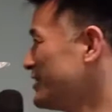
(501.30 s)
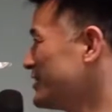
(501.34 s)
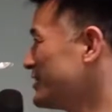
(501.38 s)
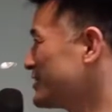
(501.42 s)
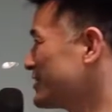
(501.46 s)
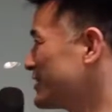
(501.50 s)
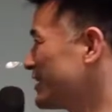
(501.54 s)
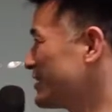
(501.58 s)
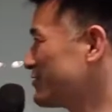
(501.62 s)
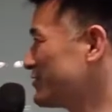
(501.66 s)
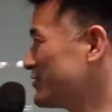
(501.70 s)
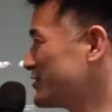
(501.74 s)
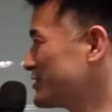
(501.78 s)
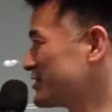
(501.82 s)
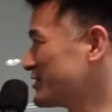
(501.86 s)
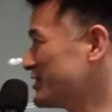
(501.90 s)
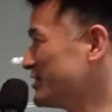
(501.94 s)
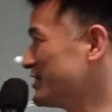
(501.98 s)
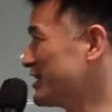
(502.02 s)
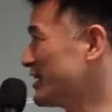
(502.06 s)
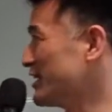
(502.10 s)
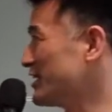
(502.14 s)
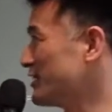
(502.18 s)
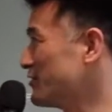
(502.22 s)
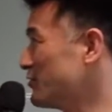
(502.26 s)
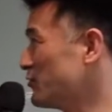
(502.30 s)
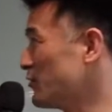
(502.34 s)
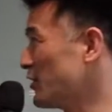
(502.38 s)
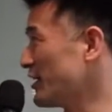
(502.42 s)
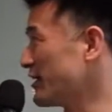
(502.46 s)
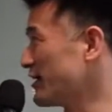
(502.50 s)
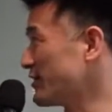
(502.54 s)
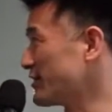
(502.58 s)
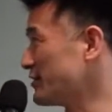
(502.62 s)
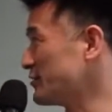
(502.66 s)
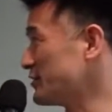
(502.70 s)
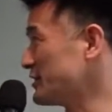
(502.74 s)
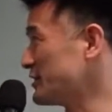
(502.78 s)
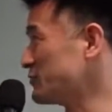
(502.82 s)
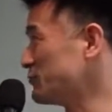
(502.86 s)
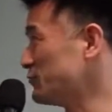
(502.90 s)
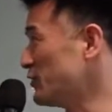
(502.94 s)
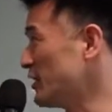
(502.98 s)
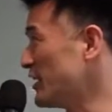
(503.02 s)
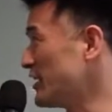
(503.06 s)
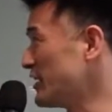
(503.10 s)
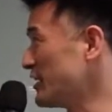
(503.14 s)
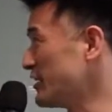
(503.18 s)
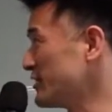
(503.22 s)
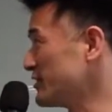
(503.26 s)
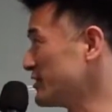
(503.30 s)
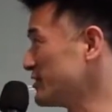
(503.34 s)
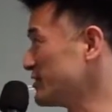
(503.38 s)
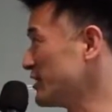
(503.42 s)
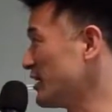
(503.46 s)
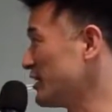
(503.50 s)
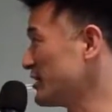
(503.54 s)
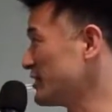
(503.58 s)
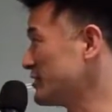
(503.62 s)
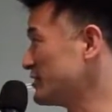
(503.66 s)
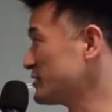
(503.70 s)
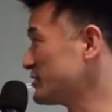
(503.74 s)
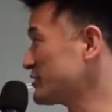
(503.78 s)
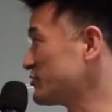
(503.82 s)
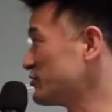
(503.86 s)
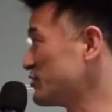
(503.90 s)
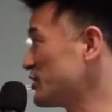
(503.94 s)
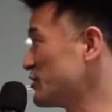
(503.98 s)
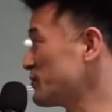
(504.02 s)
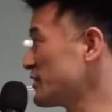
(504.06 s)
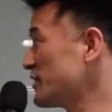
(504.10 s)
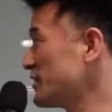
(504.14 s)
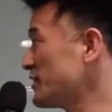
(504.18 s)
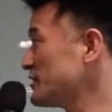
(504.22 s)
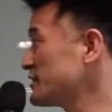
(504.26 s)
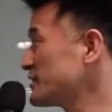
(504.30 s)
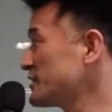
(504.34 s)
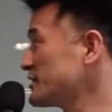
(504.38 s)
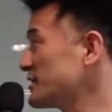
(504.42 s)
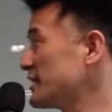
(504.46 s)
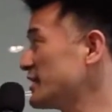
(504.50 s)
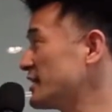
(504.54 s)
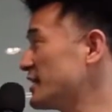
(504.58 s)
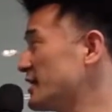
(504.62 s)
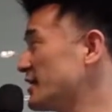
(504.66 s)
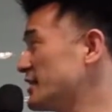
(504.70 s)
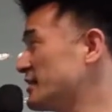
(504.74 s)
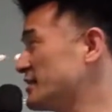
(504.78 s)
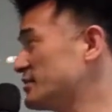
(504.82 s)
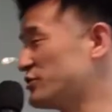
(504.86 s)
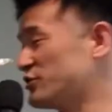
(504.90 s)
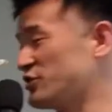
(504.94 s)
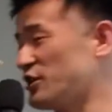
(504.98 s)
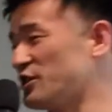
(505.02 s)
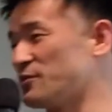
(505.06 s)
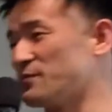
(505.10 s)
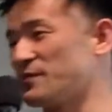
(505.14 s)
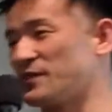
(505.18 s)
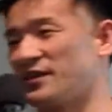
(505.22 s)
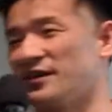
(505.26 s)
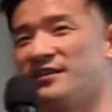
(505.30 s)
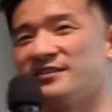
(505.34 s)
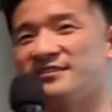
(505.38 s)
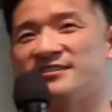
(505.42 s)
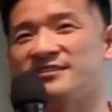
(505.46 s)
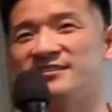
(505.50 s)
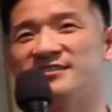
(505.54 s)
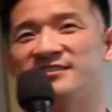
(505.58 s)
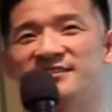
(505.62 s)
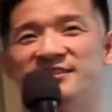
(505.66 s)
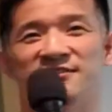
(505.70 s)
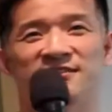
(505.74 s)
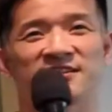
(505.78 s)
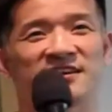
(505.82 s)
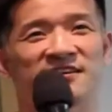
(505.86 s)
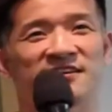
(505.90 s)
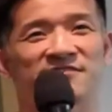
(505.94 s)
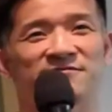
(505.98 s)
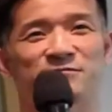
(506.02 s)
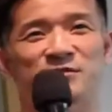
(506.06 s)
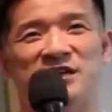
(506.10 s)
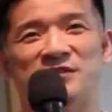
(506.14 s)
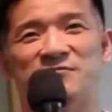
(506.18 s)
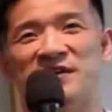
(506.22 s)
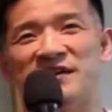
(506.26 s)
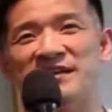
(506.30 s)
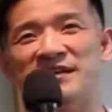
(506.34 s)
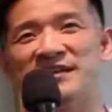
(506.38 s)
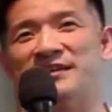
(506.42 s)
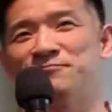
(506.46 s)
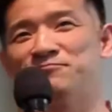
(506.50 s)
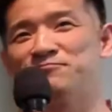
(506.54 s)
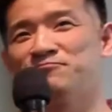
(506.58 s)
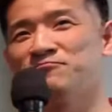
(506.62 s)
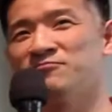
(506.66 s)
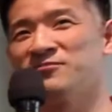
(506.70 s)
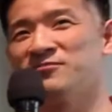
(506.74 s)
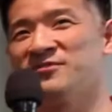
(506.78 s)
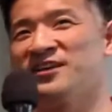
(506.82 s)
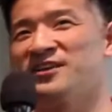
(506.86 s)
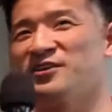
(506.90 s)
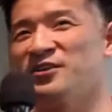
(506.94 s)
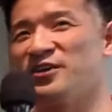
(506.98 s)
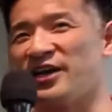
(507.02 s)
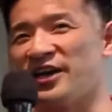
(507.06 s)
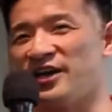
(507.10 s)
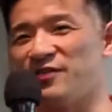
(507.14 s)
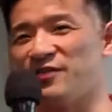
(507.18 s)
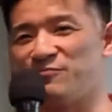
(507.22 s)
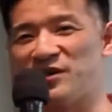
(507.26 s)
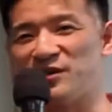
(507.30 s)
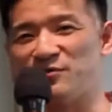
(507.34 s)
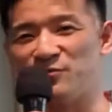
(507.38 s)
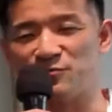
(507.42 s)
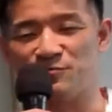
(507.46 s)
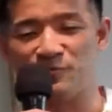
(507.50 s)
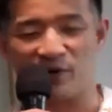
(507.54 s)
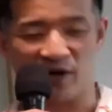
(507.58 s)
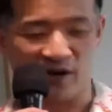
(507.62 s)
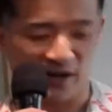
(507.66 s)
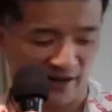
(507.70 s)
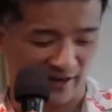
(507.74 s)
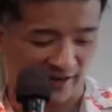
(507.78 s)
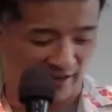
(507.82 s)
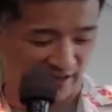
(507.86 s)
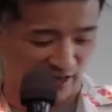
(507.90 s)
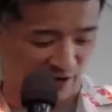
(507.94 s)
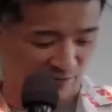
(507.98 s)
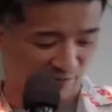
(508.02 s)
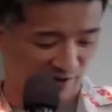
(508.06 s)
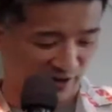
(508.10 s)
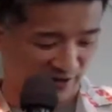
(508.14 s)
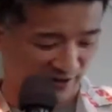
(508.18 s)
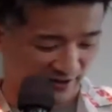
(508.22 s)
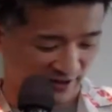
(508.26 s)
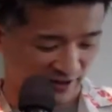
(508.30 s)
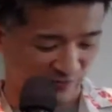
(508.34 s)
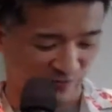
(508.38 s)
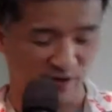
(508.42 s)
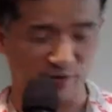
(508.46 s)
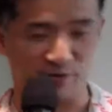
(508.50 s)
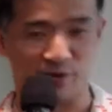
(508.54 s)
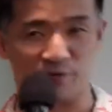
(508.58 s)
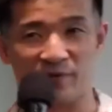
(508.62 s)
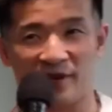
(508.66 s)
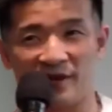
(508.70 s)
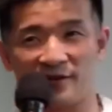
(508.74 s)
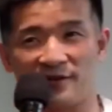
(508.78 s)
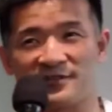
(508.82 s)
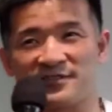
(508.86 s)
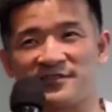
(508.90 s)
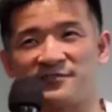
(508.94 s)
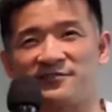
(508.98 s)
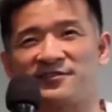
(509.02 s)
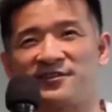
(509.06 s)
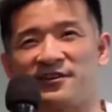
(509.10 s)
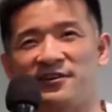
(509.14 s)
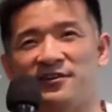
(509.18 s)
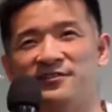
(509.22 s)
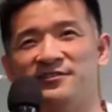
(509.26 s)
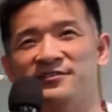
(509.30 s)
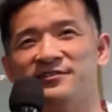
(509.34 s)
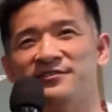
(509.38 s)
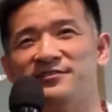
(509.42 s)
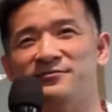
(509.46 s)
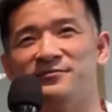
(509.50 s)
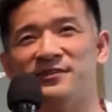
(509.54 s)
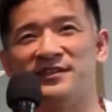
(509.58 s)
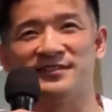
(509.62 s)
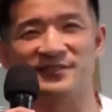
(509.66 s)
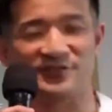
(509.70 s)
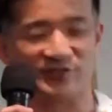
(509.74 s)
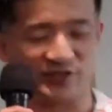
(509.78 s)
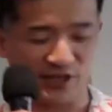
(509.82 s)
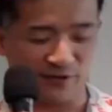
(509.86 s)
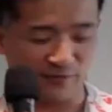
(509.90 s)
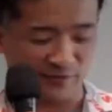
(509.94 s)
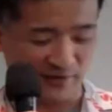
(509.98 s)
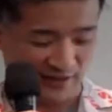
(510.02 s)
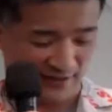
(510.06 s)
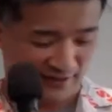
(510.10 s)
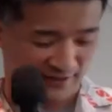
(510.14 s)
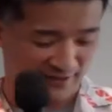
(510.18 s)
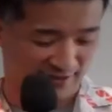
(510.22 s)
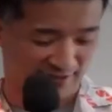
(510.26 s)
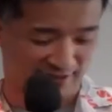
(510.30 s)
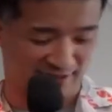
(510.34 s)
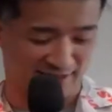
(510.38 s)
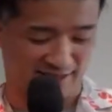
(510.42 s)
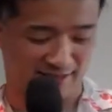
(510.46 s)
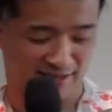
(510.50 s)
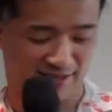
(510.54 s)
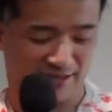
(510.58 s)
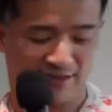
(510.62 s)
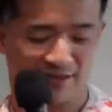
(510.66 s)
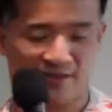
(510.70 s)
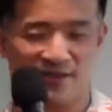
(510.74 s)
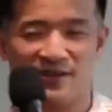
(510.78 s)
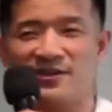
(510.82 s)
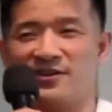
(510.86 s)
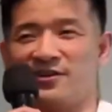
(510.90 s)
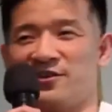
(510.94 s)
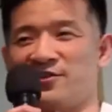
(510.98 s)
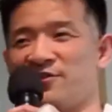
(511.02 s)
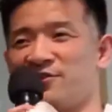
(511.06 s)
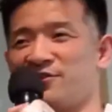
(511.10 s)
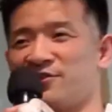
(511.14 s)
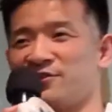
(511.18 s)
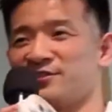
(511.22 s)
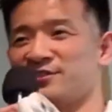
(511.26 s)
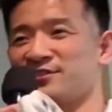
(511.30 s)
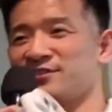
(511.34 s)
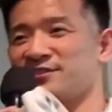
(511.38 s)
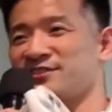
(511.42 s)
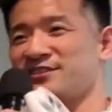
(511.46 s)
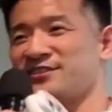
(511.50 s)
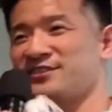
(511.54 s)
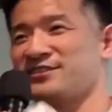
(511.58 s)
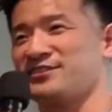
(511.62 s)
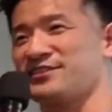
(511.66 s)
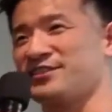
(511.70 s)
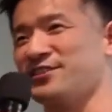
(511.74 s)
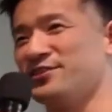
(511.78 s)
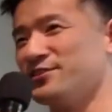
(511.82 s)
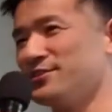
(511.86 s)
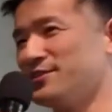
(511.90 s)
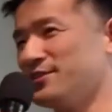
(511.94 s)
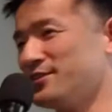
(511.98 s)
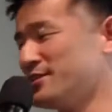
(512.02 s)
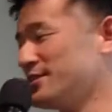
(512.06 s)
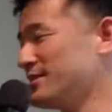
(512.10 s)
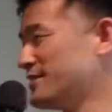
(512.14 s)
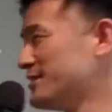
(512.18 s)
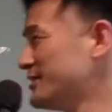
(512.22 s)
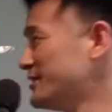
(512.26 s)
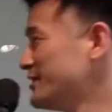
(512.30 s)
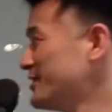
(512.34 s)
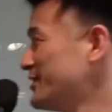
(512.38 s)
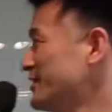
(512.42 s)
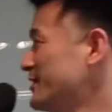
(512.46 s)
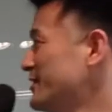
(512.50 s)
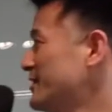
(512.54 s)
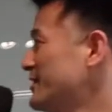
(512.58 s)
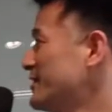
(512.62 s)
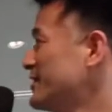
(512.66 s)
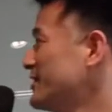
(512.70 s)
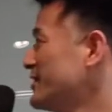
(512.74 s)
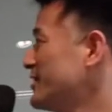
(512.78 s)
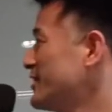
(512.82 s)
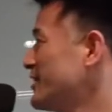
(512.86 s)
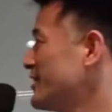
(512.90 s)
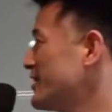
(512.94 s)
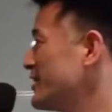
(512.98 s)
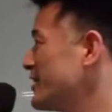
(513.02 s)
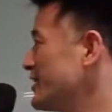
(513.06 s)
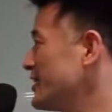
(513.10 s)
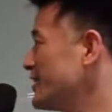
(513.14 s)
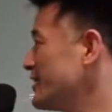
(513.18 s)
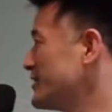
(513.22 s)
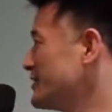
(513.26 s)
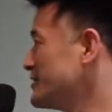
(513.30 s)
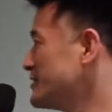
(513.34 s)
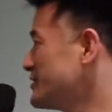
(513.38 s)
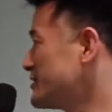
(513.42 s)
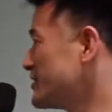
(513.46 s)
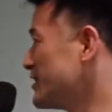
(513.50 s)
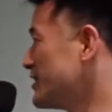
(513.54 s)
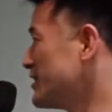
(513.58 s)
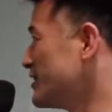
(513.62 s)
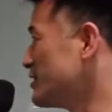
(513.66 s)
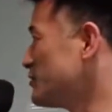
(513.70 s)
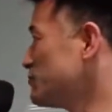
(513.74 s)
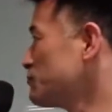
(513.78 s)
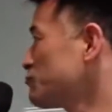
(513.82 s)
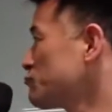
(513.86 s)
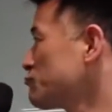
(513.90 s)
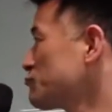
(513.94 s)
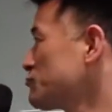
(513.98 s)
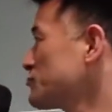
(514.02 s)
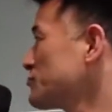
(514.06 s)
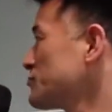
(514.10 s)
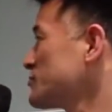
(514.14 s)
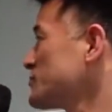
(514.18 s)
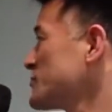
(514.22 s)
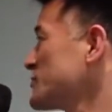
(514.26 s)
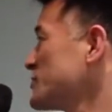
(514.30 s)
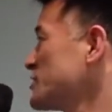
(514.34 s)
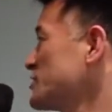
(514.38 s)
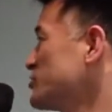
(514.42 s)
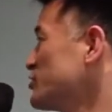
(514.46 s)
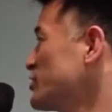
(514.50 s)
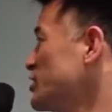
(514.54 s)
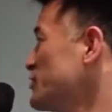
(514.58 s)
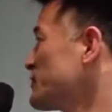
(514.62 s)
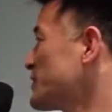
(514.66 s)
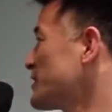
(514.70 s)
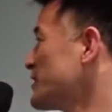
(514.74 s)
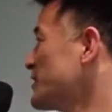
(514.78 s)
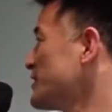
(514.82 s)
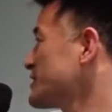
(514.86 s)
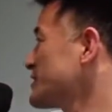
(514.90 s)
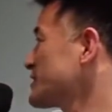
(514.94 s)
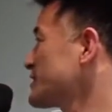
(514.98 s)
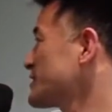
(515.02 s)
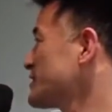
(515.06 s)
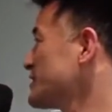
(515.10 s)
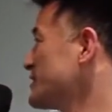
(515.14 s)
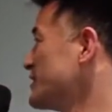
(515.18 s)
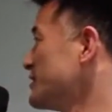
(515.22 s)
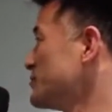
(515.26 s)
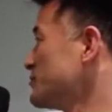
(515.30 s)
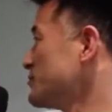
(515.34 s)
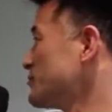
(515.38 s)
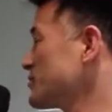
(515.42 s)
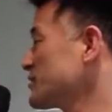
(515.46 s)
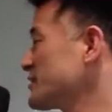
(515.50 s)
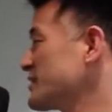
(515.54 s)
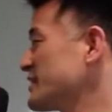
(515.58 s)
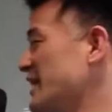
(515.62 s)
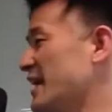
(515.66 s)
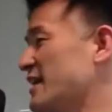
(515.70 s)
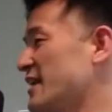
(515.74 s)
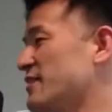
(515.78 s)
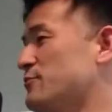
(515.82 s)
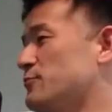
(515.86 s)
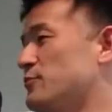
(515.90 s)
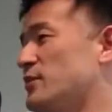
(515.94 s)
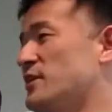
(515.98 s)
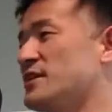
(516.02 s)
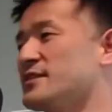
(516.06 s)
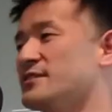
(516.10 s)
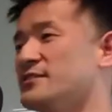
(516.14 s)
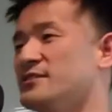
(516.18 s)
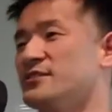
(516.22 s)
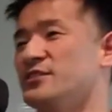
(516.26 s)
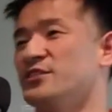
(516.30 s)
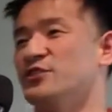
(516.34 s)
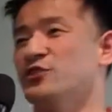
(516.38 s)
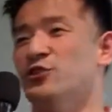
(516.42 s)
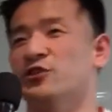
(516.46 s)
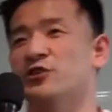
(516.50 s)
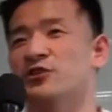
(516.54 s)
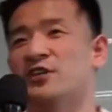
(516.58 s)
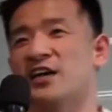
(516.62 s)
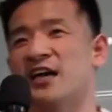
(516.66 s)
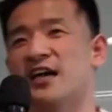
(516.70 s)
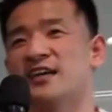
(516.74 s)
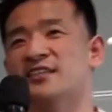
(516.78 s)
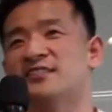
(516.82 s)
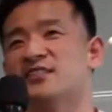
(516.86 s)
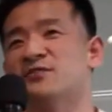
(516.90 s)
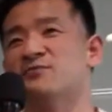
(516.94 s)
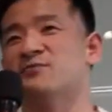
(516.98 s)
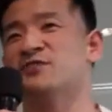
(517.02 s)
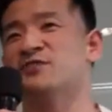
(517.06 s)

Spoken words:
that was another reason why I used Dreamcast, and Dreamcast is still loved by many. And apparently people buy lots of clothes with Dreamcast logos still. And Dreamcast can run your custom